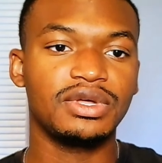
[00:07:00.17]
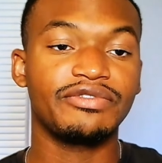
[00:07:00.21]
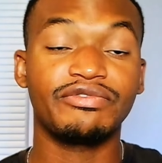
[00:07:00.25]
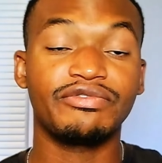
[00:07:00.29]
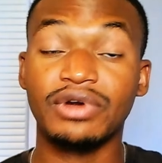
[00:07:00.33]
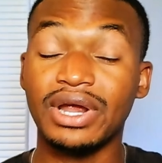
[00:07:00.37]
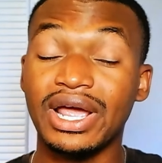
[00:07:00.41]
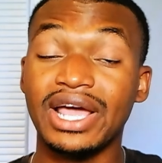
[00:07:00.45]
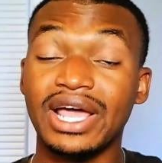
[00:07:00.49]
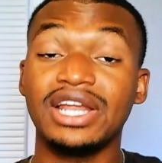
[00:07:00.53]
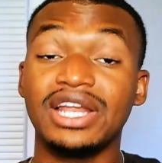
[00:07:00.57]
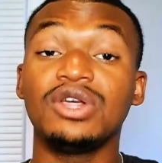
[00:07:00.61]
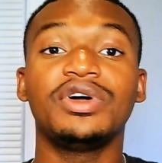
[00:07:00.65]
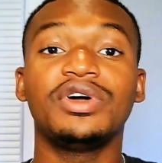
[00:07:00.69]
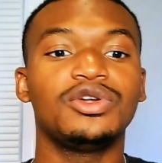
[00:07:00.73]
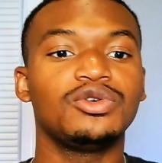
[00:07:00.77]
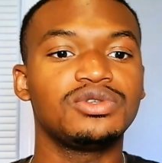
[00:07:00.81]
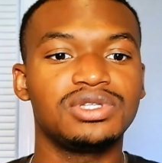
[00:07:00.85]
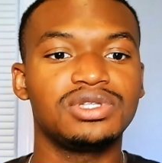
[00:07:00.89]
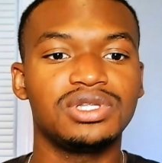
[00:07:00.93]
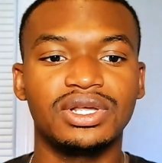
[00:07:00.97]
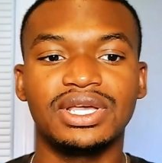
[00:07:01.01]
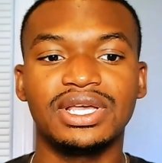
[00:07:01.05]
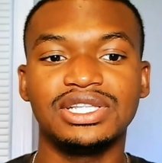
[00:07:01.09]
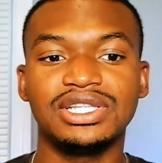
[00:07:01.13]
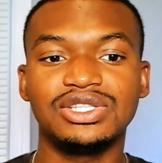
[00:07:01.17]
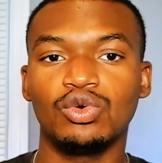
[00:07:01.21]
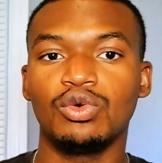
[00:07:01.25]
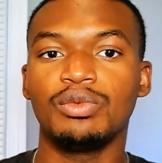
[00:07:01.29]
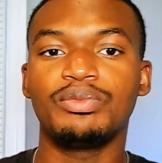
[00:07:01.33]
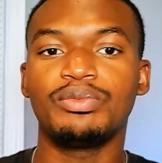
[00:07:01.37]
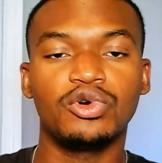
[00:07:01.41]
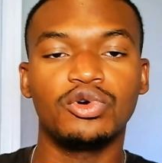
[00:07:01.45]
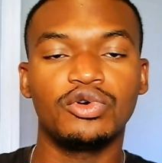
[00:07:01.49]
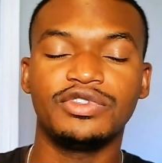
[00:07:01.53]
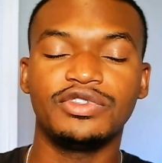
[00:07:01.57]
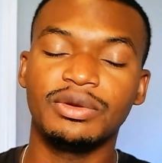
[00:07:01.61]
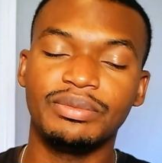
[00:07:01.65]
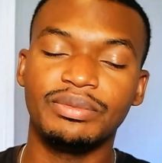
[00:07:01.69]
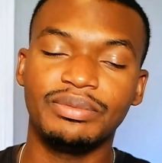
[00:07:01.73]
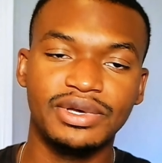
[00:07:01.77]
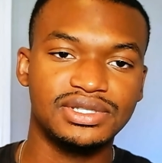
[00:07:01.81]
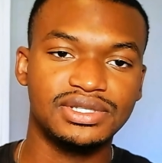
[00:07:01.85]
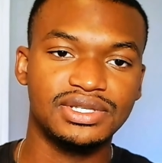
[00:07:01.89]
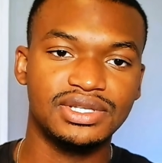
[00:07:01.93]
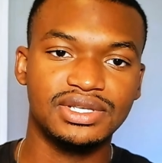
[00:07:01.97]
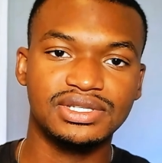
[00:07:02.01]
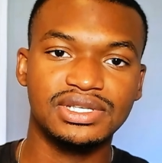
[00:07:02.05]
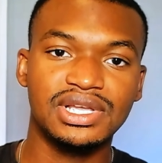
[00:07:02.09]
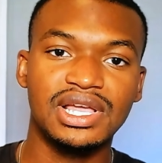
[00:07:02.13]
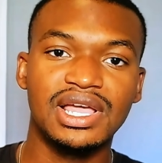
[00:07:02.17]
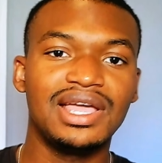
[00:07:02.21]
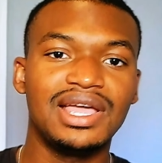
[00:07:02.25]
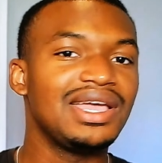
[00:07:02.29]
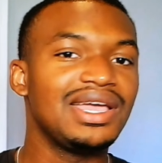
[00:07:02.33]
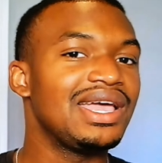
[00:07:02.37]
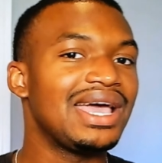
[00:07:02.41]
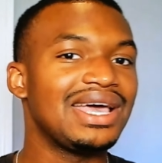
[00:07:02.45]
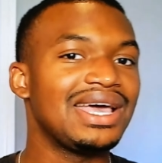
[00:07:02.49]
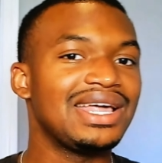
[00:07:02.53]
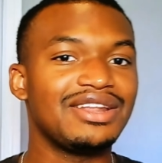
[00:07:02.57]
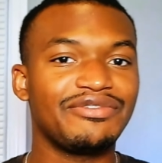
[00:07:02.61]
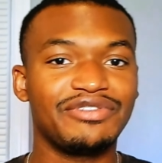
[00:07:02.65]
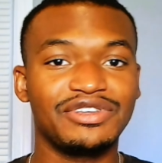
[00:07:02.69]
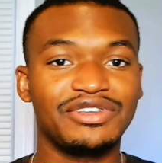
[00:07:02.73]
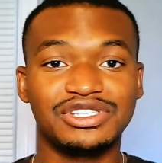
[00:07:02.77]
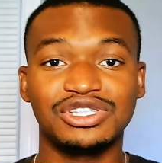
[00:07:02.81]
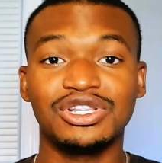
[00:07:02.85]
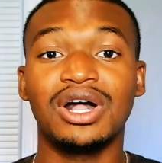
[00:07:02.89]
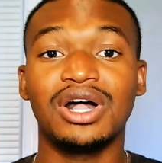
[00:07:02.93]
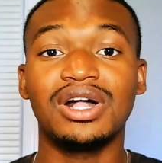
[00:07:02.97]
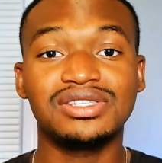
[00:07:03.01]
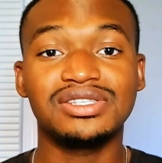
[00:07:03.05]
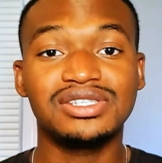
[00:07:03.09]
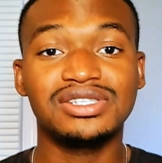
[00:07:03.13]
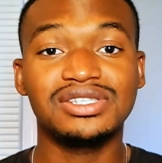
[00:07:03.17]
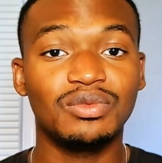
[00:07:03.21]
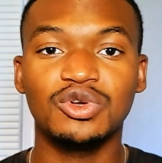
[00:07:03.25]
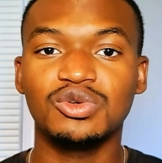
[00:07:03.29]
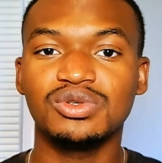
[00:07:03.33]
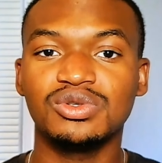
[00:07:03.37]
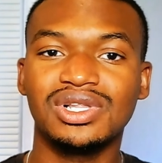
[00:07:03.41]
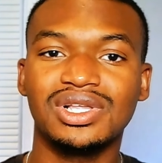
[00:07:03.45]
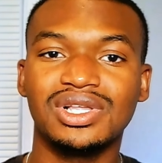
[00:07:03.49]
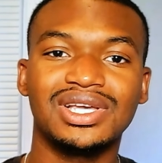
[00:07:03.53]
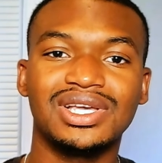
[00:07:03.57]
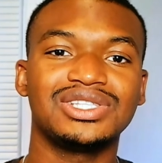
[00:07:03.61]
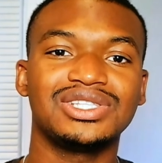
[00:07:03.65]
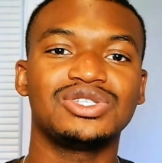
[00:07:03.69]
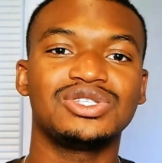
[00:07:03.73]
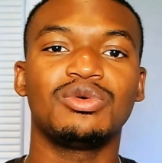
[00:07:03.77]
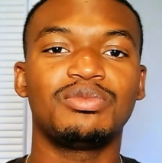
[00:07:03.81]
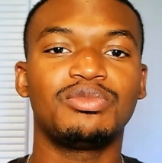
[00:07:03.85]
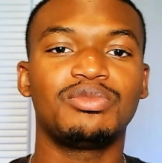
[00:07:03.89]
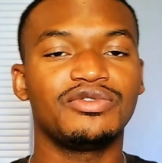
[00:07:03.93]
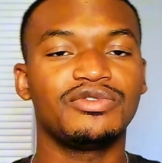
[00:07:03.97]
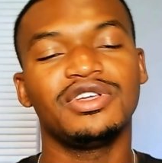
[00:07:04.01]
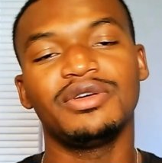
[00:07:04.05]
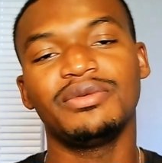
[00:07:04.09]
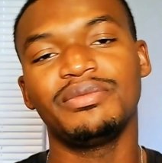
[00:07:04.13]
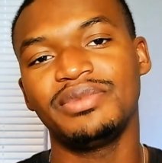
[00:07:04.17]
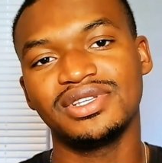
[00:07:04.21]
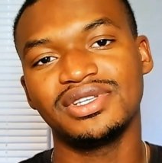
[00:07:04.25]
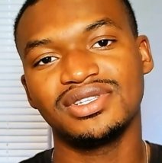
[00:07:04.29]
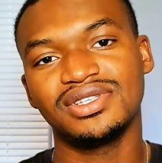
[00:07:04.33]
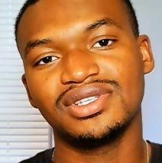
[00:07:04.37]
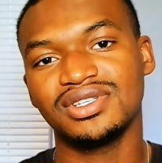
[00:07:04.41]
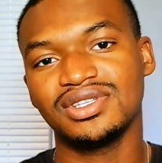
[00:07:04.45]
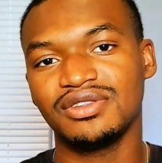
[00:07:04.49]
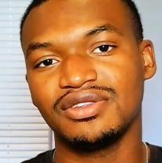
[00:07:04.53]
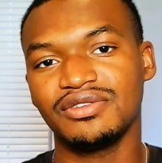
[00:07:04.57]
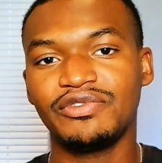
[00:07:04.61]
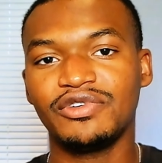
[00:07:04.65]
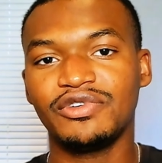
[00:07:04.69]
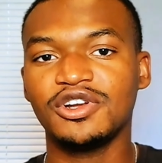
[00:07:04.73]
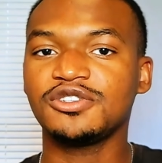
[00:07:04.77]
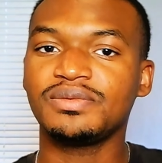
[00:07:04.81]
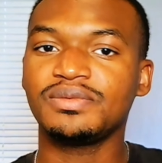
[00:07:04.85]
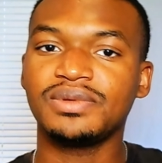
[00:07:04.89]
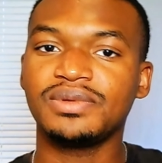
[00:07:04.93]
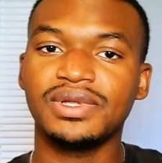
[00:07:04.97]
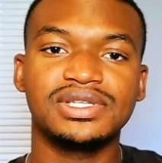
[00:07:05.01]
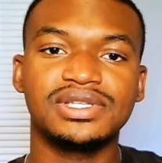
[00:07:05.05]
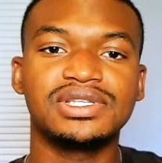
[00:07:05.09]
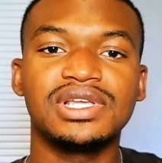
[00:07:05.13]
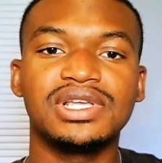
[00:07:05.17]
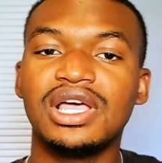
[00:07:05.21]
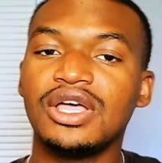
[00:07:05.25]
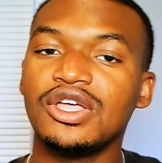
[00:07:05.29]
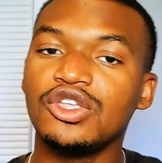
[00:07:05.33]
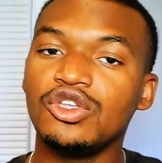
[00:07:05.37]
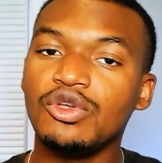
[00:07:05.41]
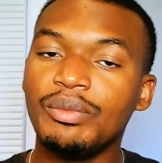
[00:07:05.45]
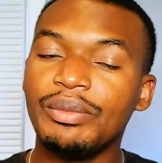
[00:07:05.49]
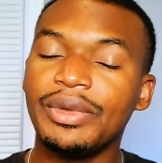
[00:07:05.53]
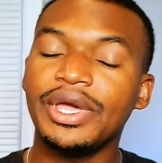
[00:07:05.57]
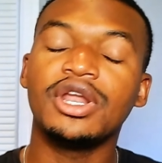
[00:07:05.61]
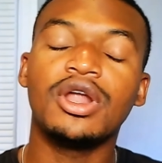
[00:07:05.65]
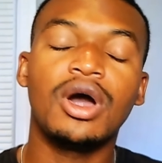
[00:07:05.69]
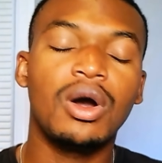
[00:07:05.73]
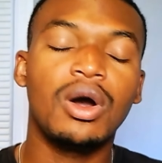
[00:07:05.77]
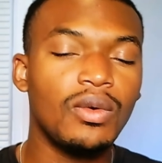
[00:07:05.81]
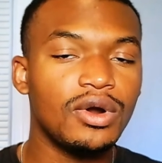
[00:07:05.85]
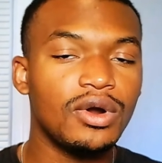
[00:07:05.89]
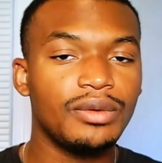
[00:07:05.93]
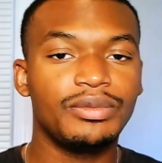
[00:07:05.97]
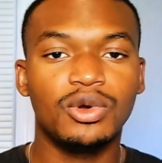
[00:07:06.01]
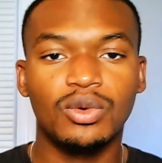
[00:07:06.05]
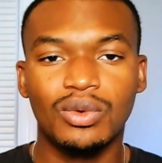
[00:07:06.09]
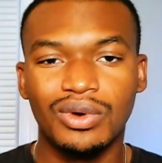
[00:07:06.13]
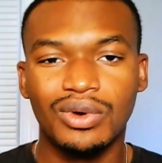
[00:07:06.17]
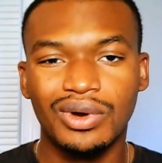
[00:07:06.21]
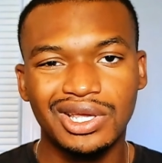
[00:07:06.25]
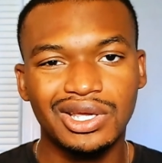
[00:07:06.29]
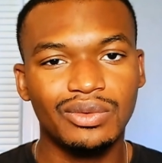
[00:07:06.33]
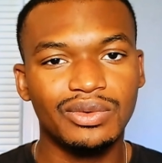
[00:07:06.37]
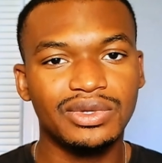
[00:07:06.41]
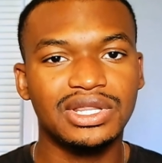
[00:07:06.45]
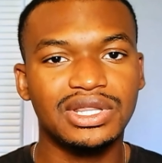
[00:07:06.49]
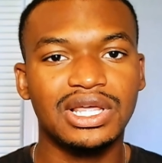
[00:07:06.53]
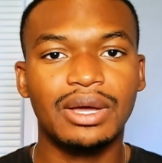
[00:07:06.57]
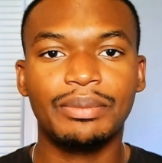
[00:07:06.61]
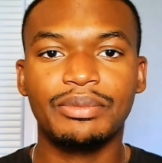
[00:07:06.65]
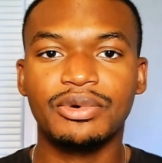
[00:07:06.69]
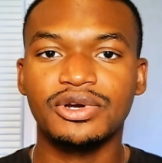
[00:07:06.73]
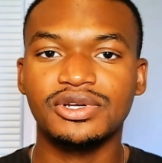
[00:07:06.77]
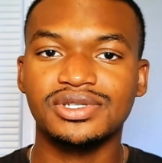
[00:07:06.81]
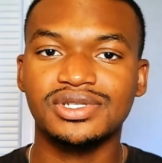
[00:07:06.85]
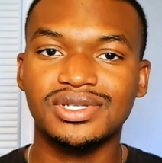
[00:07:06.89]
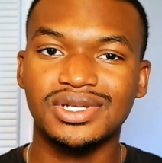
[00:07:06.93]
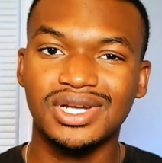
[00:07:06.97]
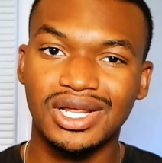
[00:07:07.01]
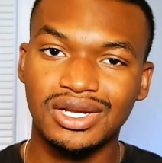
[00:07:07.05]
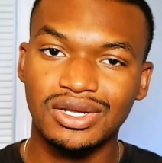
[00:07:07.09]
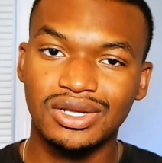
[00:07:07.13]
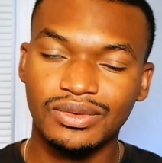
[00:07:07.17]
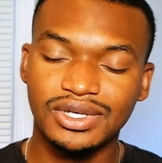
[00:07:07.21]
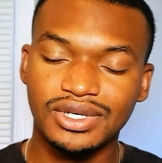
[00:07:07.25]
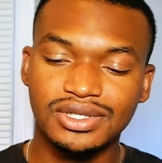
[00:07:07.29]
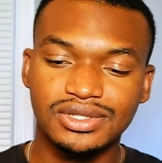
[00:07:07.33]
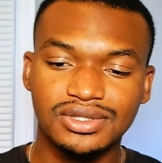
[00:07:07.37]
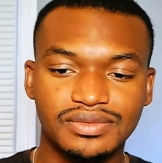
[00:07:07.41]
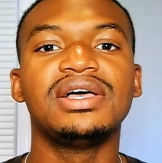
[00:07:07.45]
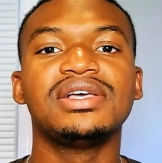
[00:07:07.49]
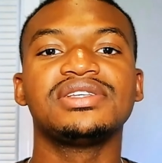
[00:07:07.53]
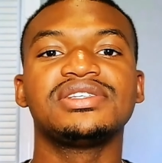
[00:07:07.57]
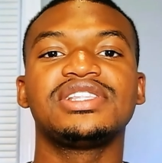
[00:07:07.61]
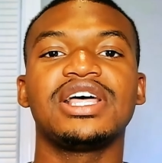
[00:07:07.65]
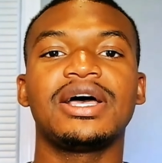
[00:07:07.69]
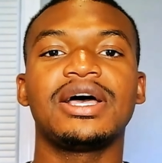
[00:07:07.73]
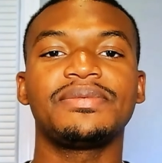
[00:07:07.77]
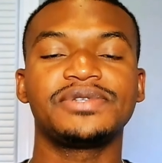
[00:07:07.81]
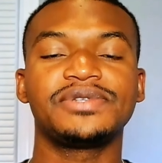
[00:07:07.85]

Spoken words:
for anyone who's looking to improve their business. And if it's not someone who's looking to improve their business in the first place, you may not want to be working with that person anyways. Step